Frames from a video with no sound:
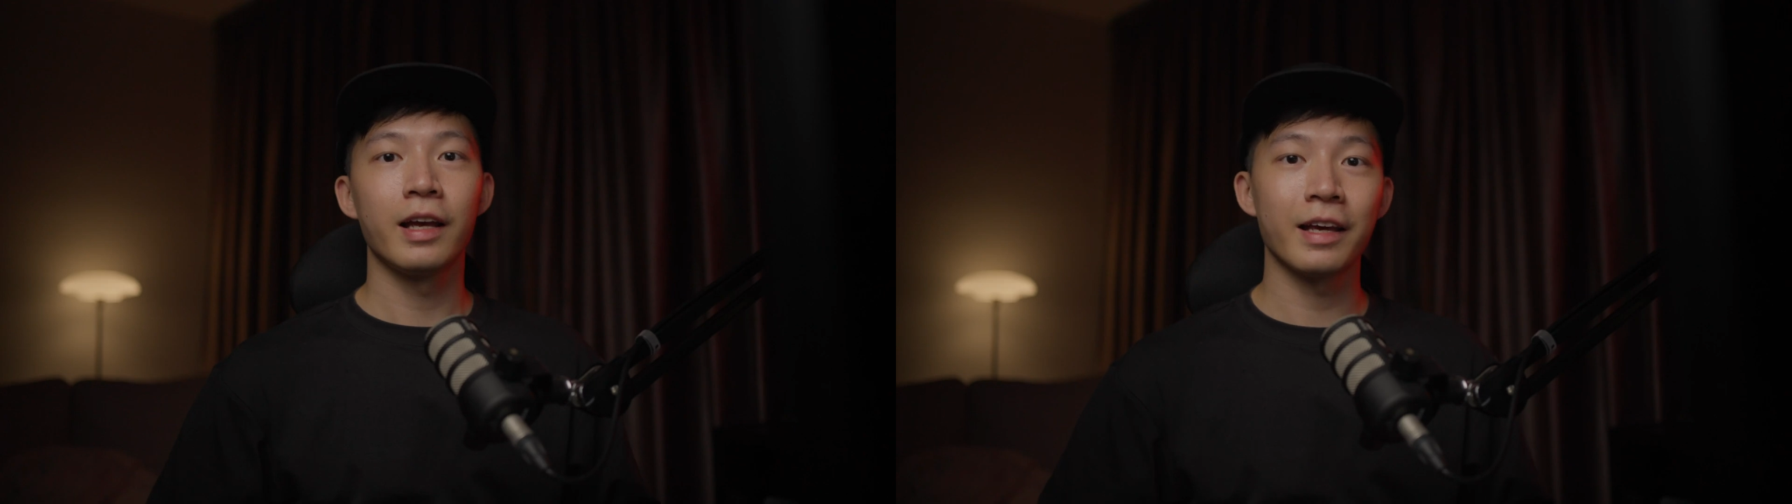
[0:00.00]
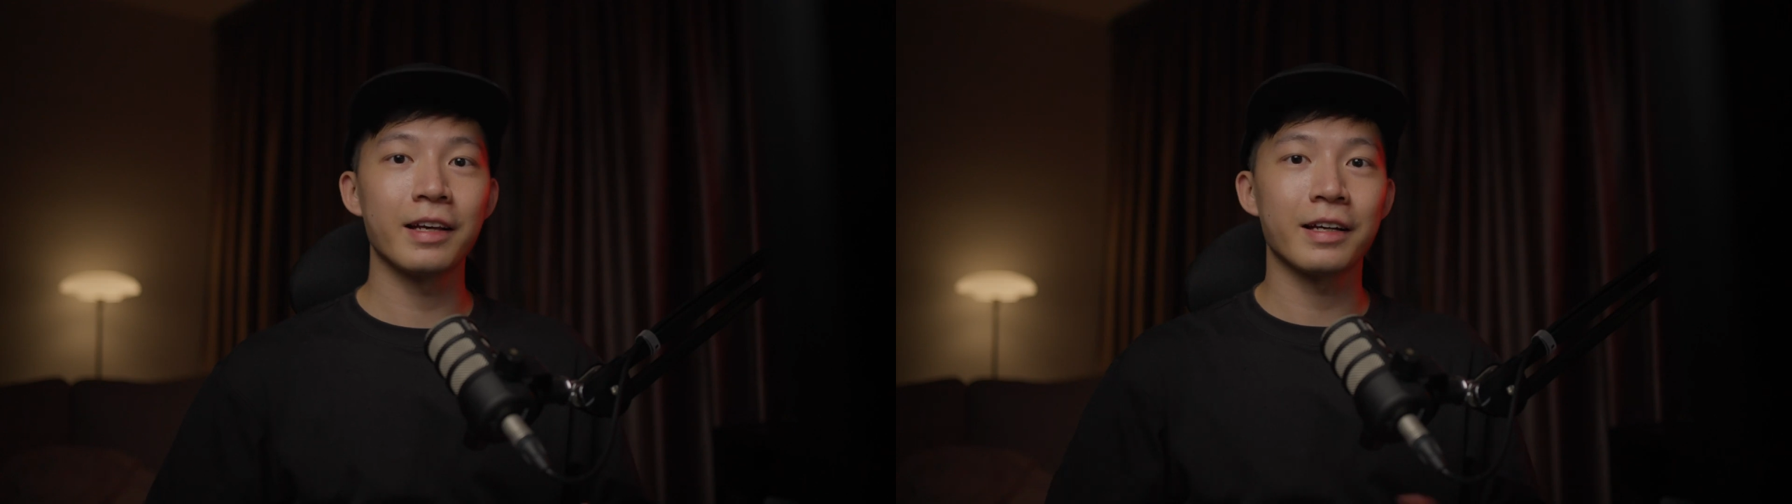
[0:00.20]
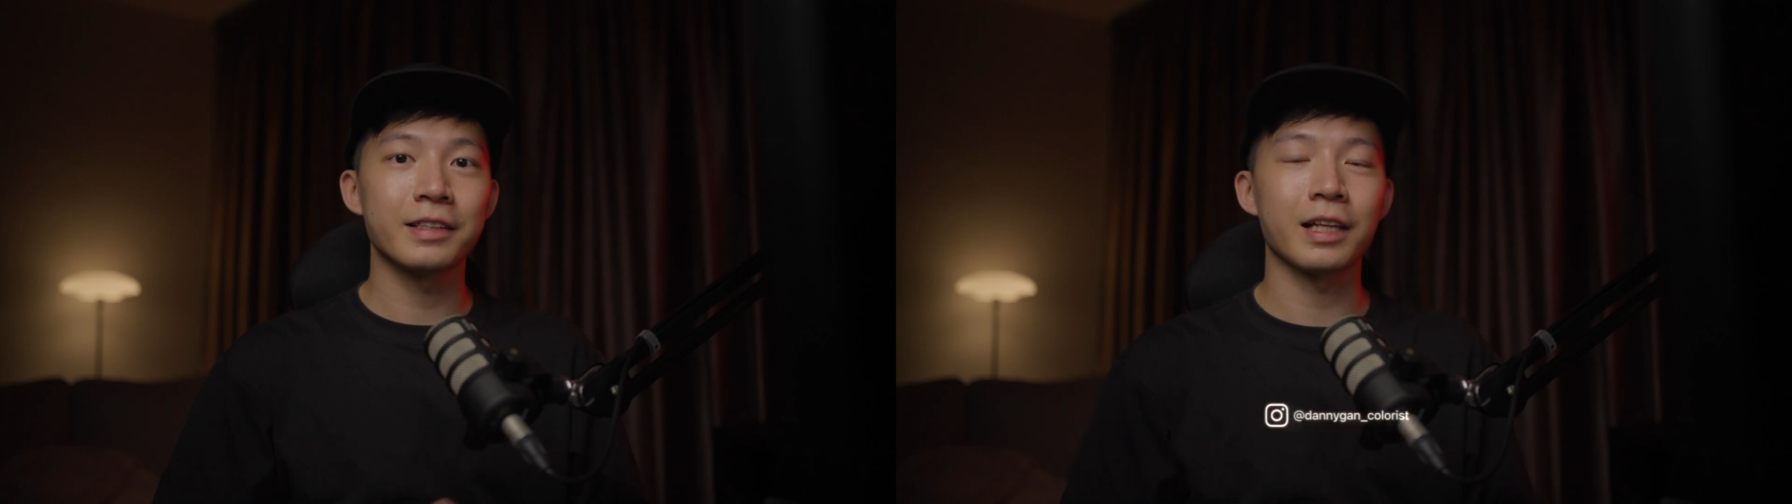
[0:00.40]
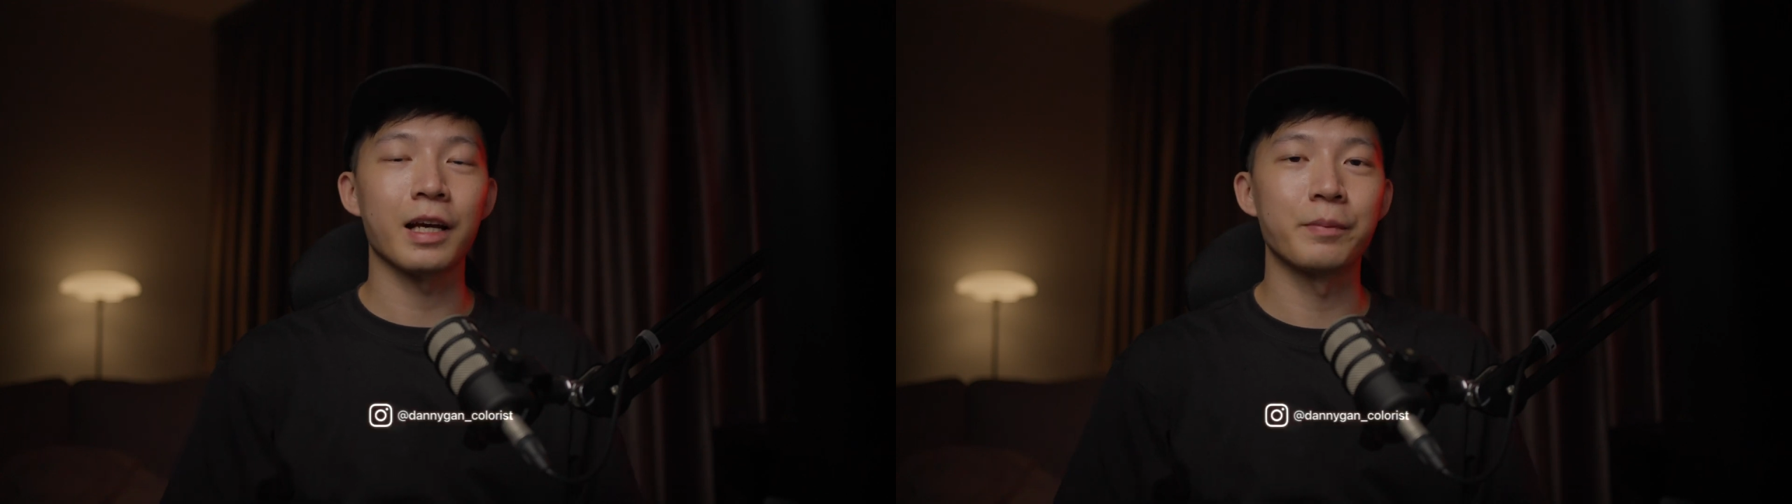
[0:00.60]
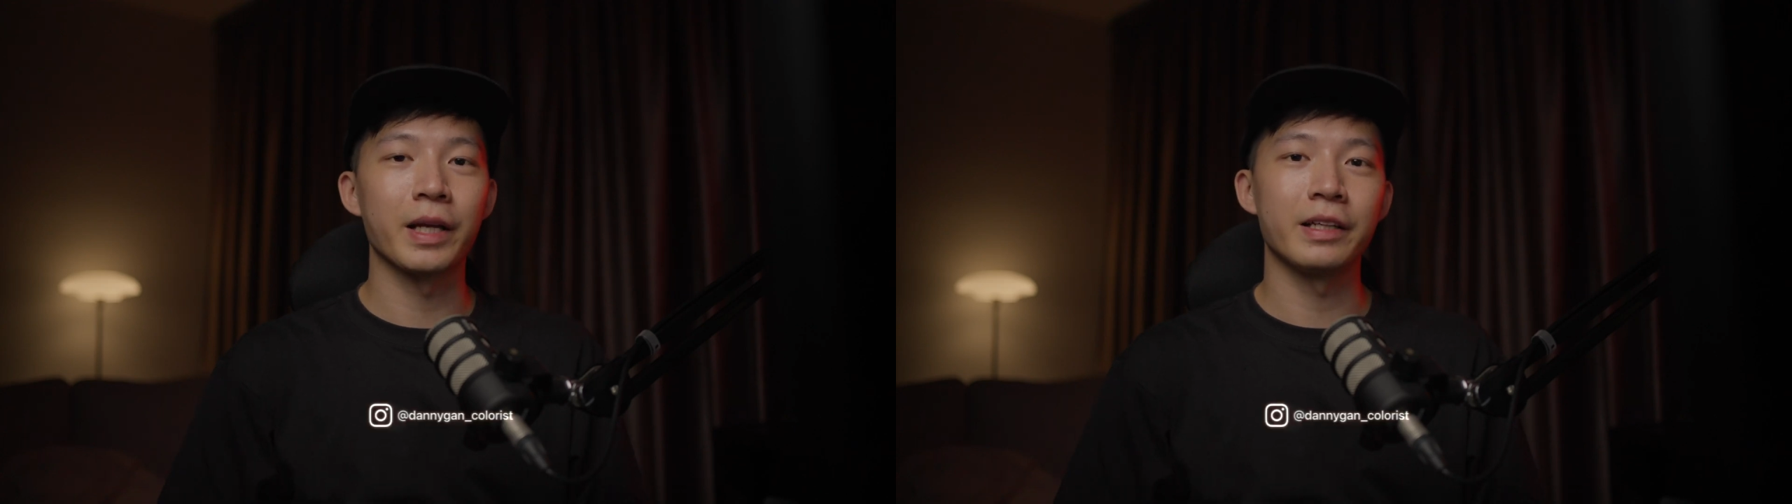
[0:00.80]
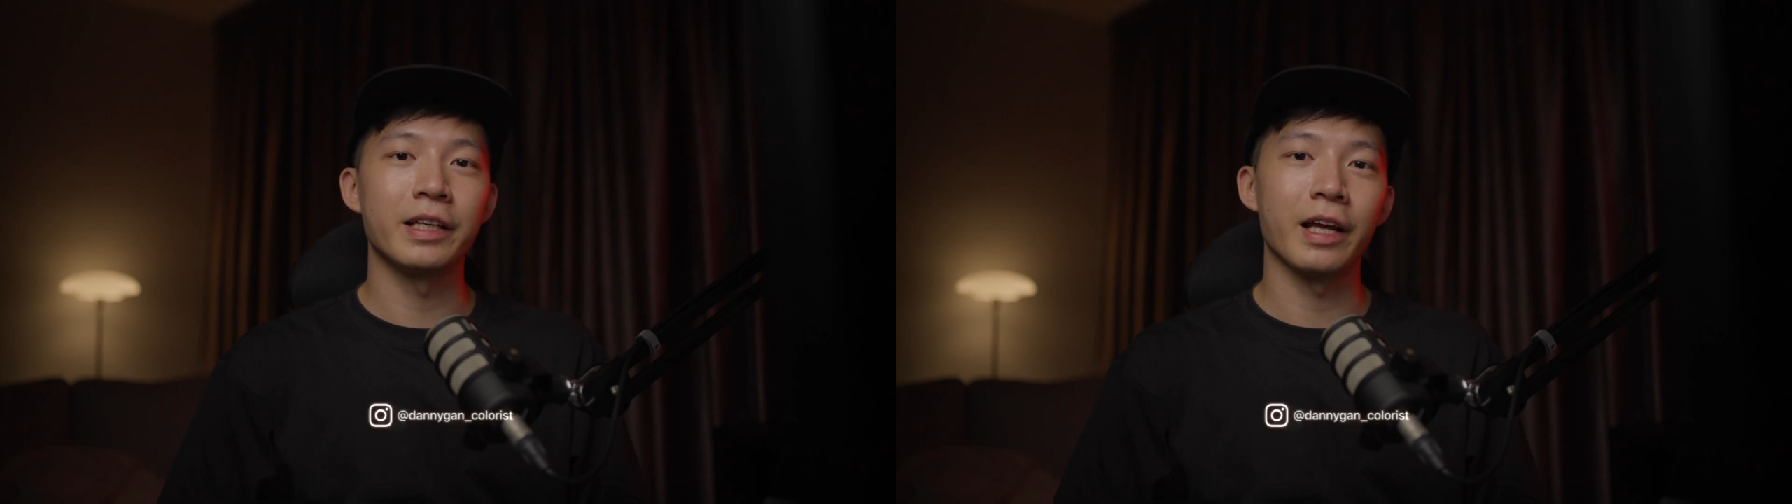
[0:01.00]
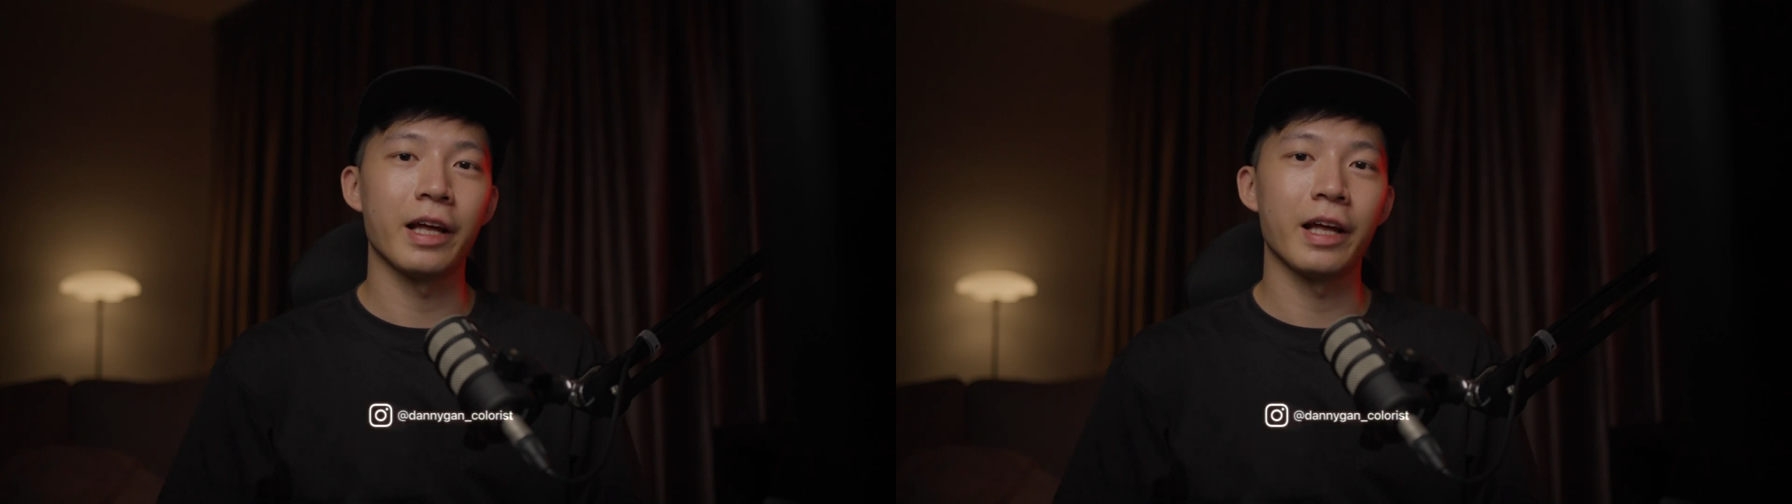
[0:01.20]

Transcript: Hey guys, I'm Danny